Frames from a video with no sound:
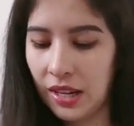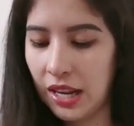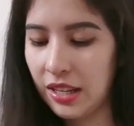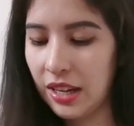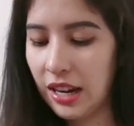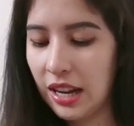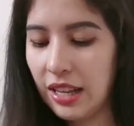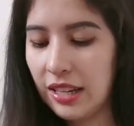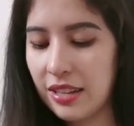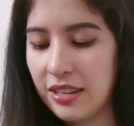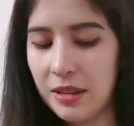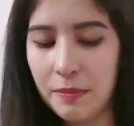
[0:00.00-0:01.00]
And then I got like
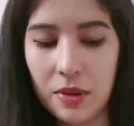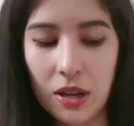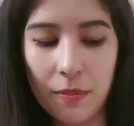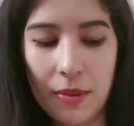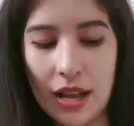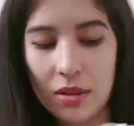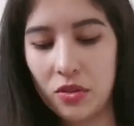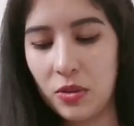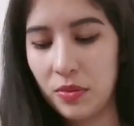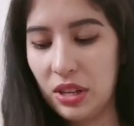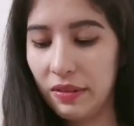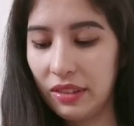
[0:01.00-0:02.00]
the Ziploc bags, which
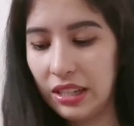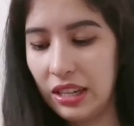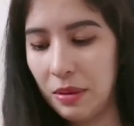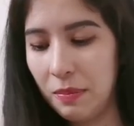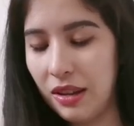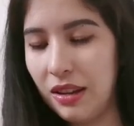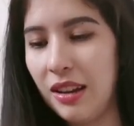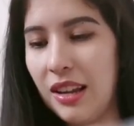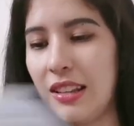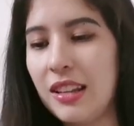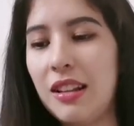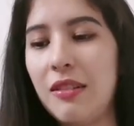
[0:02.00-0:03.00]
I'm definitely keeping.
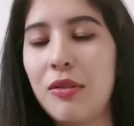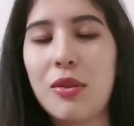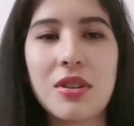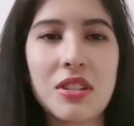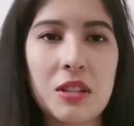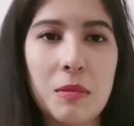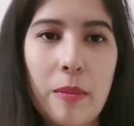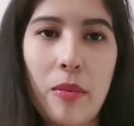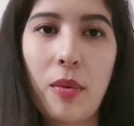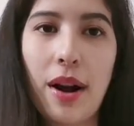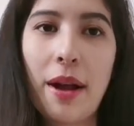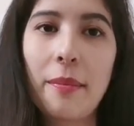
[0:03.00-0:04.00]
And then of course the
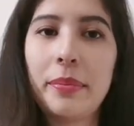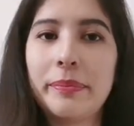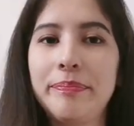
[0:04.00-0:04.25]
bubble wrap.